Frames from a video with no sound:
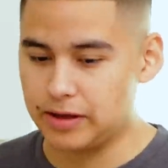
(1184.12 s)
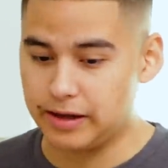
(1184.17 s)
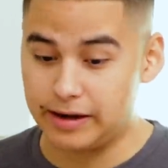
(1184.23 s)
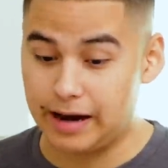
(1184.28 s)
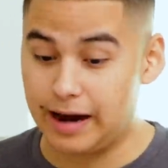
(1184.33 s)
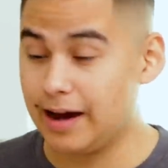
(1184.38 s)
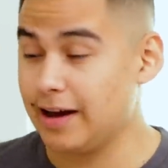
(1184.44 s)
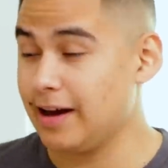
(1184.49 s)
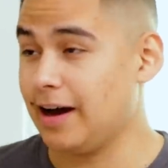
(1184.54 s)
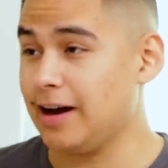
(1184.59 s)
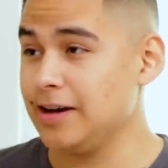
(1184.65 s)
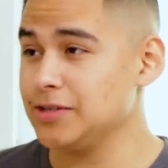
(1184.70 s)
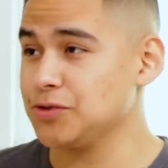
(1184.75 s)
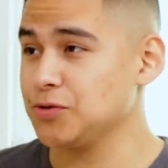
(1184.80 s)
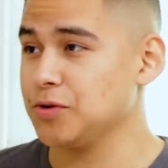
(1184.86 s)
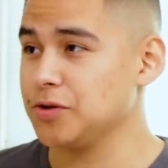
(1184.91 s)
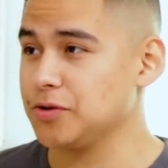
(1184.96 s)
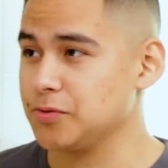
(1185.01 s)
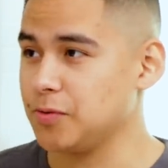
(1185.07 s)
And I
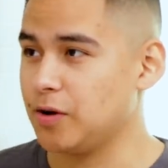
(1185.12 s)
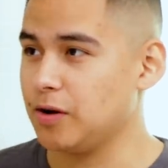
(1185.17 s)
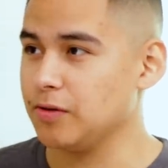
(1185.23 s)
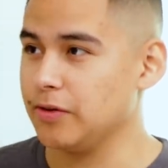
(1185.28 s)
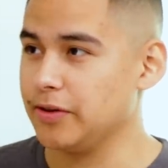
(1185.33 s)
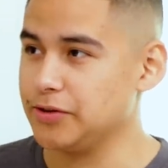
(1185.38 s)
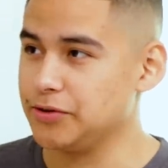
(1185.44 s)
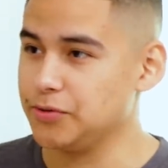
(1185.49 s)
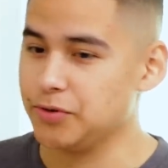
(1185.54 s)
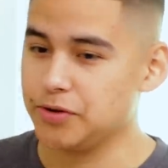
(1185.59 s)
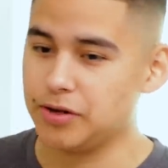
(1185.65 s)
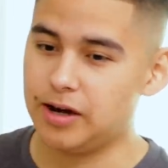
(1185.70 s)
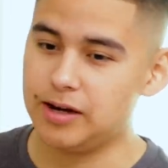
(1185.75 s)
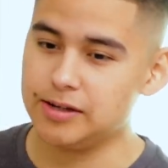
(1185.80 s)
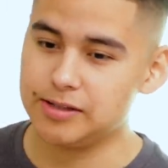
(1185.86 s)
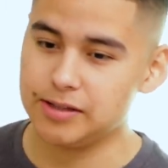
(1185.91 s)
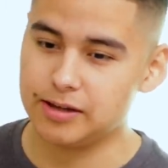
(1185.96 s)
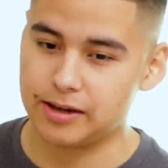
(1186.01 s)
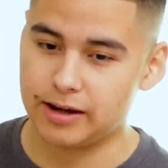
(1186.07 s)
enjoy it as well, doing
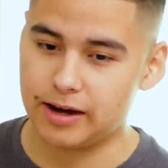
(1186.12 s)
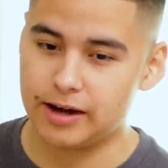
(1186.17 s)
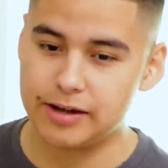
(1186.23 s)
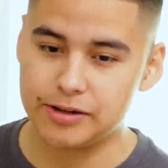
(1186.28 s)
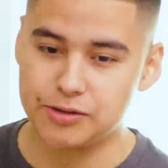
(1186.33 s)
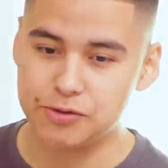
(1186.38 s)
content, I